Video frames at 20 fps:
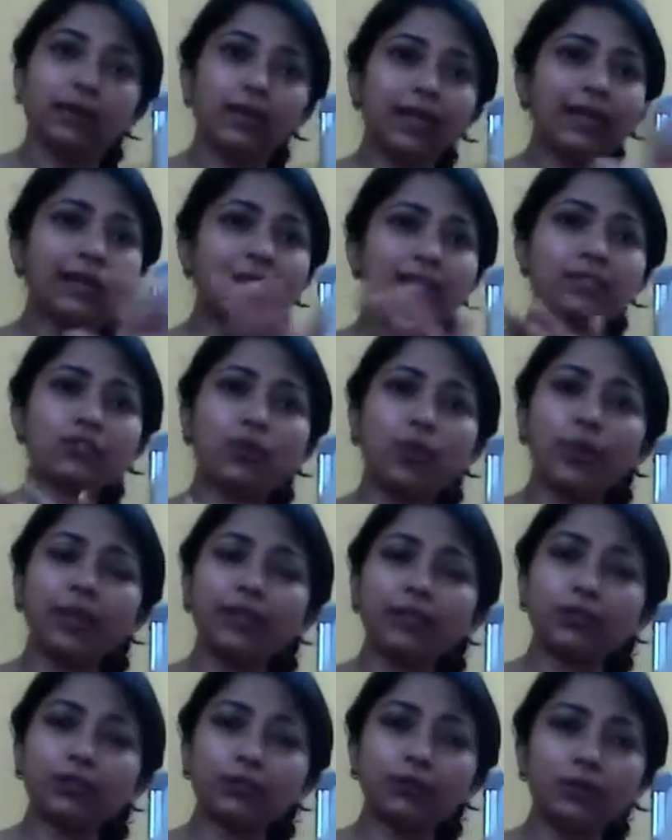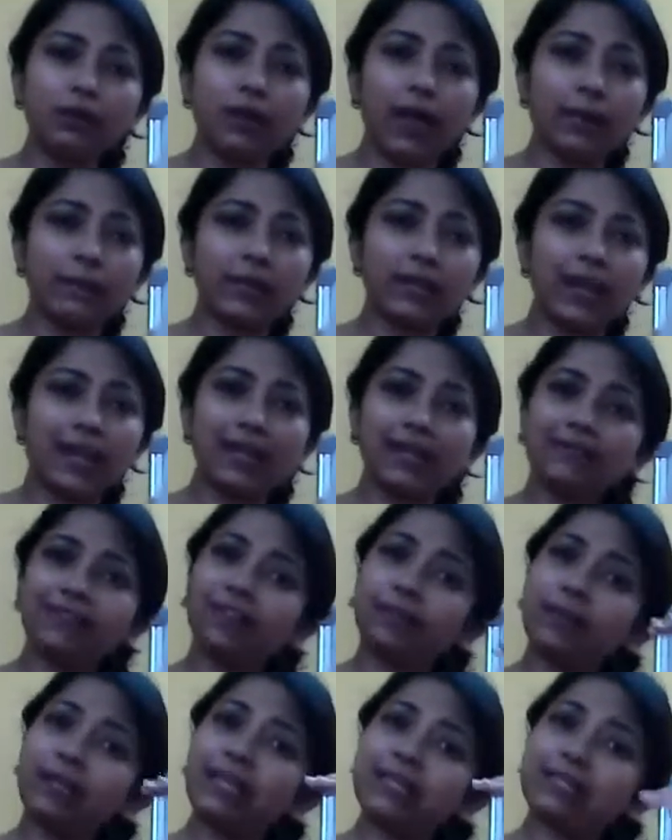It is going to, it
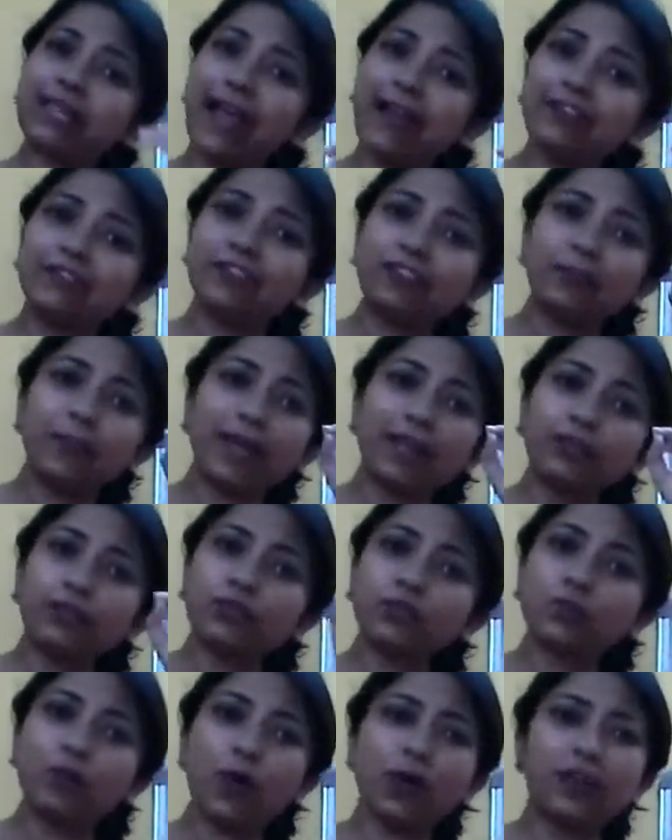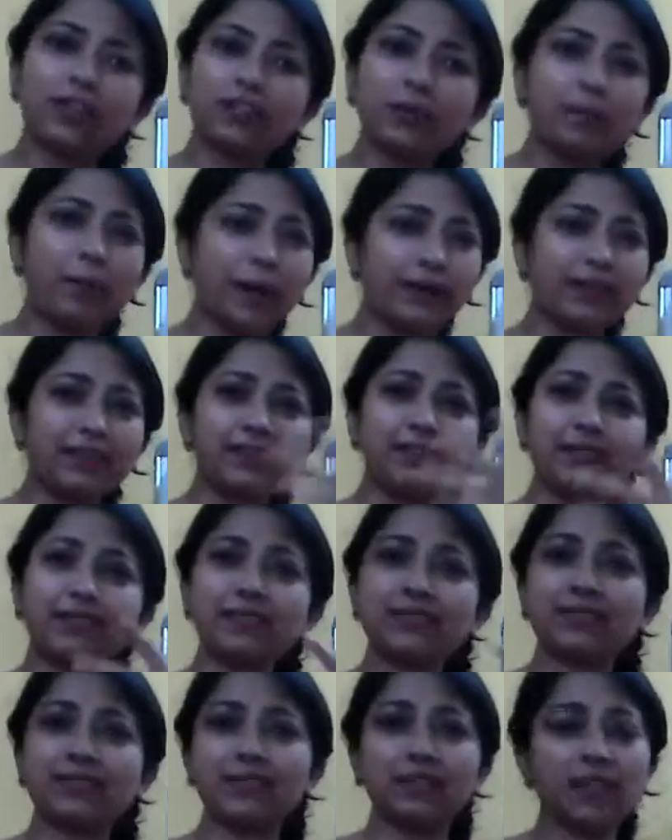will be scattered by those small little
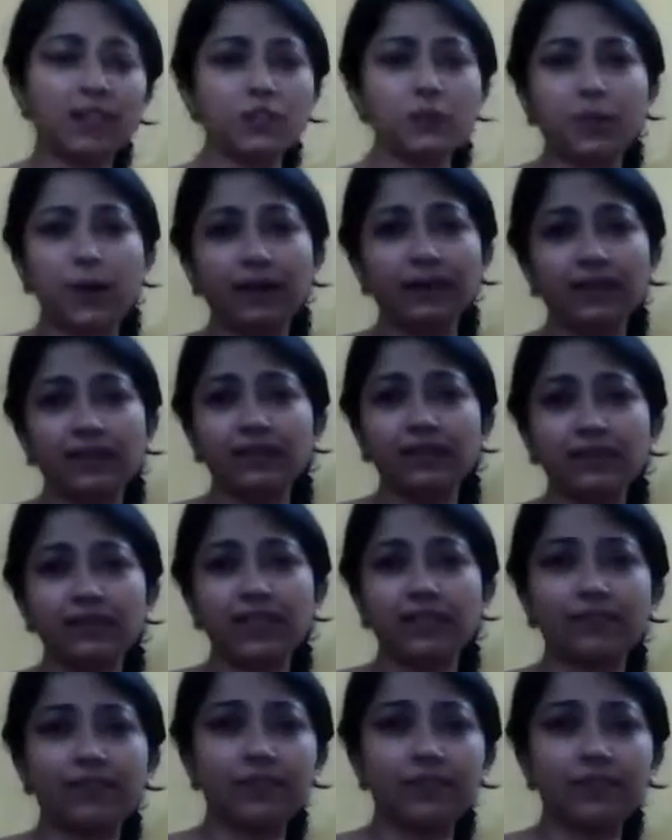particles, the dust particles,